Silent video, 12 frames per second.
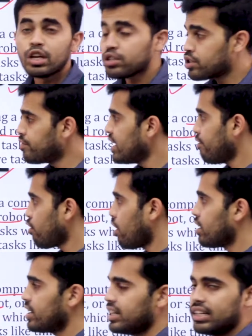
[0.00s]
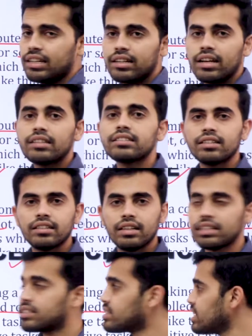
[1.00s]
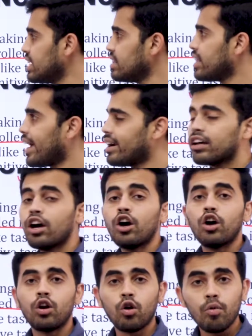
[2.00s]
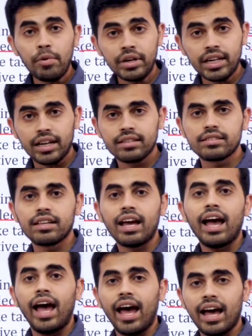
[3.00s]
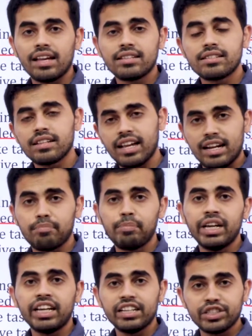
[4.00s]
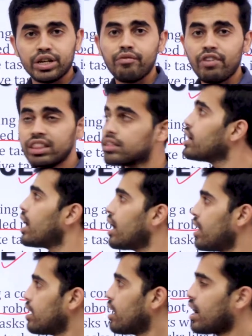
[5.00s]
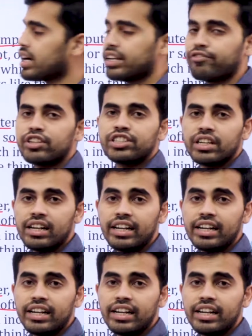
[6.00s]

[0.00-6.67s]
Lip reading: So we have already seen that robotics has an application with artificial